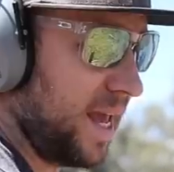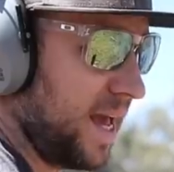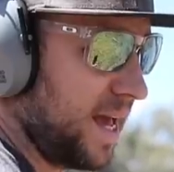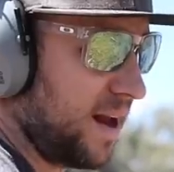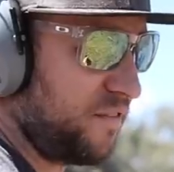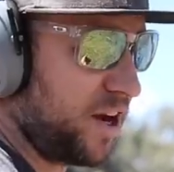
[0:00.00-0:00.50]

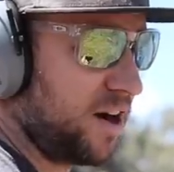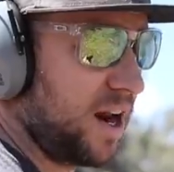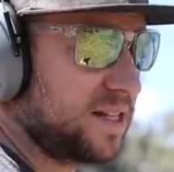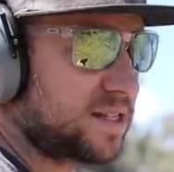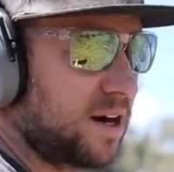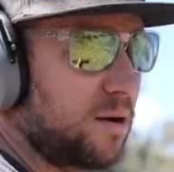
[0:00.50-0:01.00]
and I figured
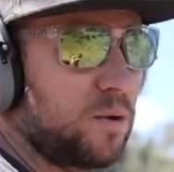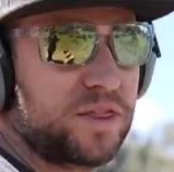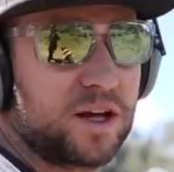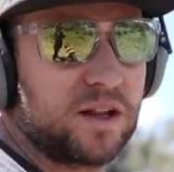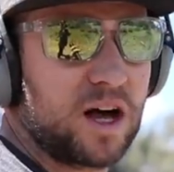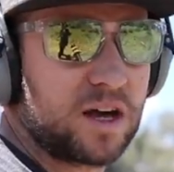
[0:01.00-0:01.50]
I'd start with
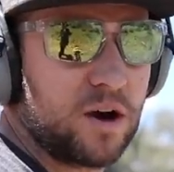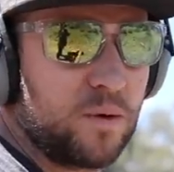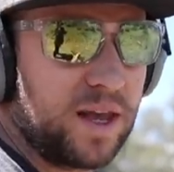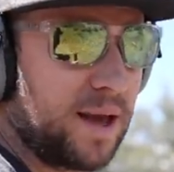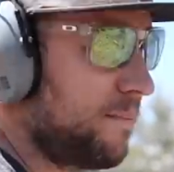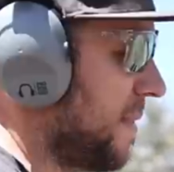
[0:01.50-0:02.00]
the Glock
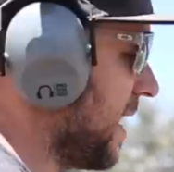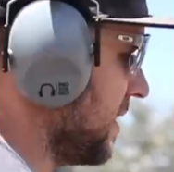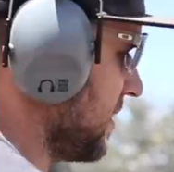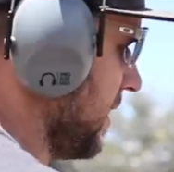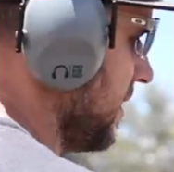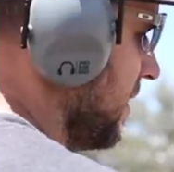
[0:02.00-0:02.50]
OEM
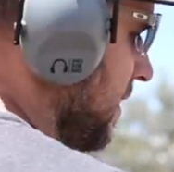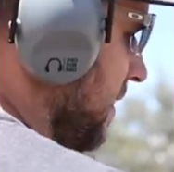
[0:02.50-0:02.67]
magazine